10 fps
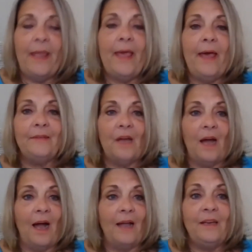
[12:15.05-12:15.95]
And
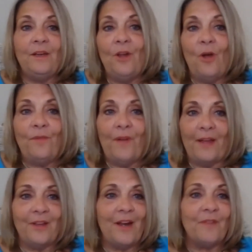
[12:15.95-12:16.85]
I didn't know if I
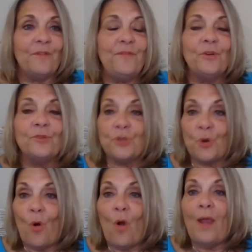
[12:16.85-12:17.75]
could ever feel
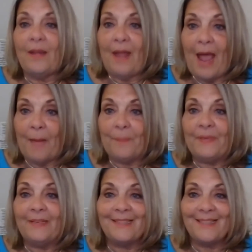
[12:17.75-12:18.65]
joy and
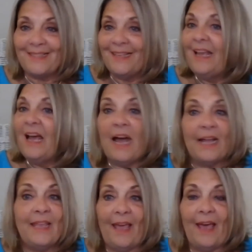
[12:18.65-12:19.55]
happiness
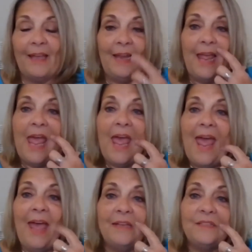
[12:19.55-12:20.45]
again.
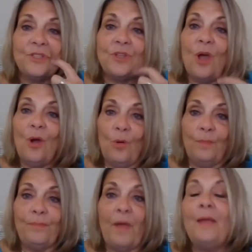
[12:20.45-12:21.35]
And
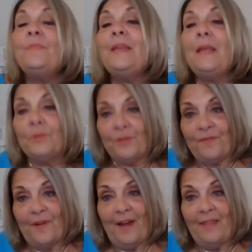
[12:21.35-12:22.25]
so I've been able to
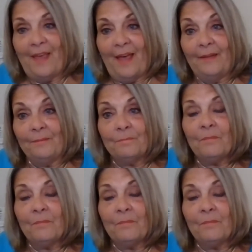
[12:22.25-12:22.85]
find that.